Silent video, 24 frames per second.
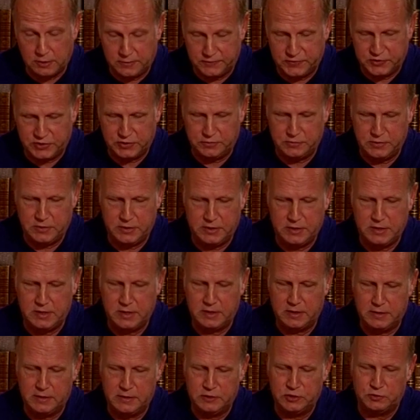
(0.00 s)
officer in
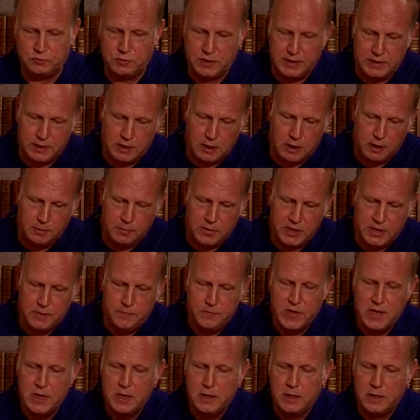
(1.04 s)
the Israeli
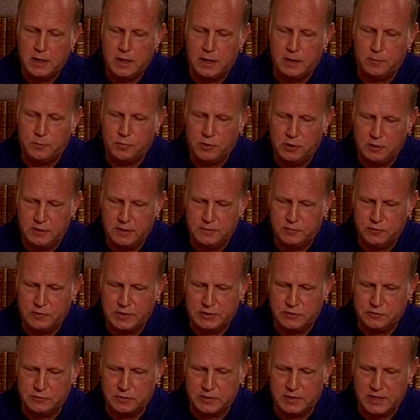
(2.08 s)
army, program
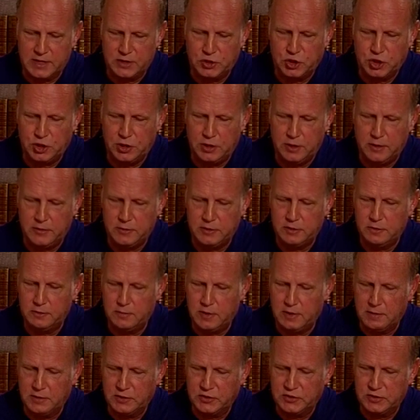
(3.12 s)
director at Gesher. You're
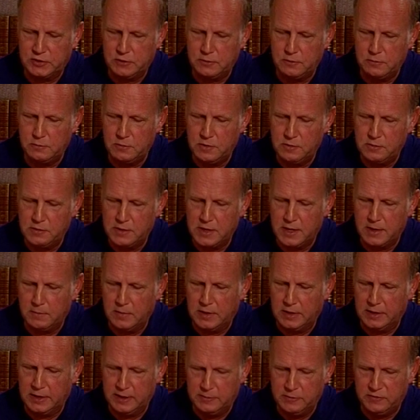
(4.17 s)
married to
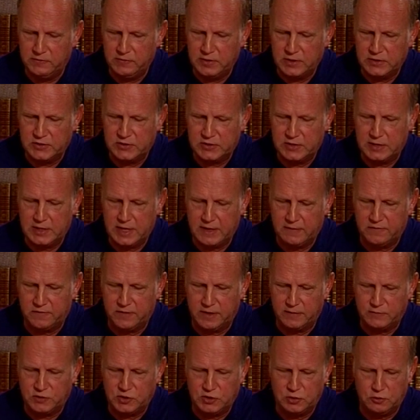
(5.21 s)
Miriam Leibowitz and they have
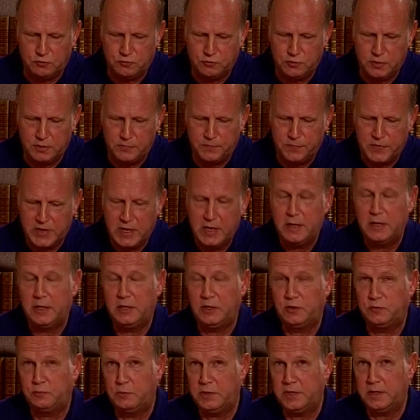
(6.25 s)
5 children.
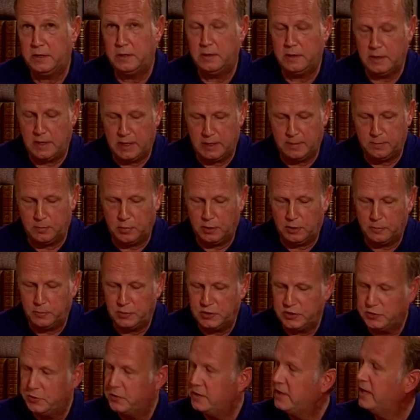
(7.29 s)
He's written a blog,
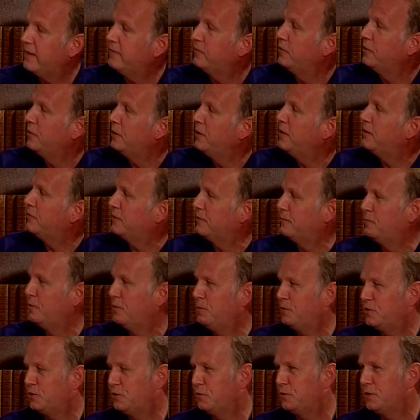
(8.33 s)
Between Heaven and Earth. And
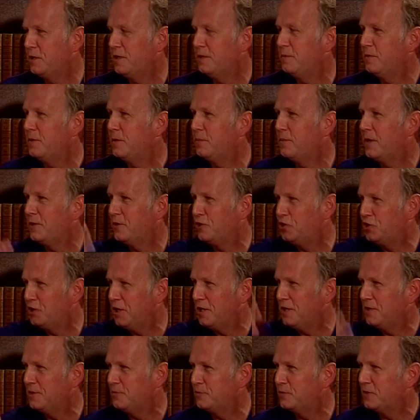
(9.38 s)
we were talking a bit about the
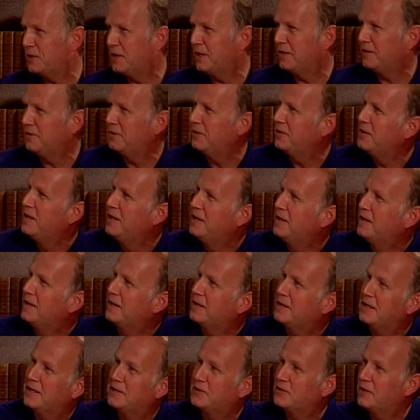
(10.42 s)
Jacob's Ladder.
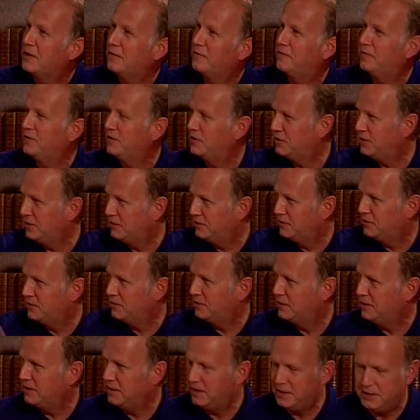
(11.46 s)
I guess that fits
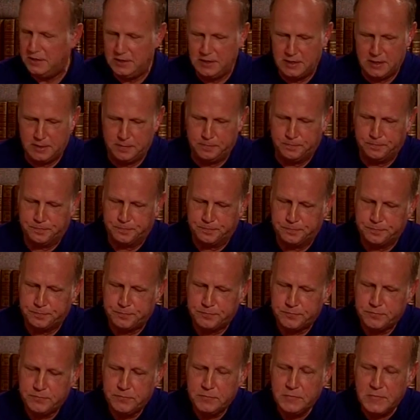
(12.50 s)
into the
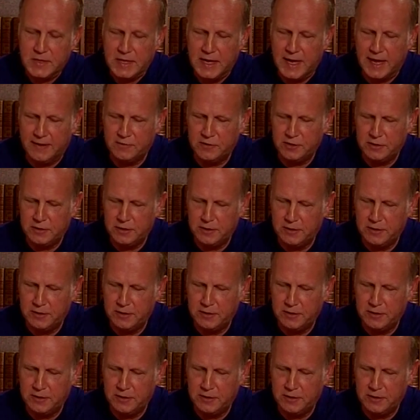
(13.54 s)
heaven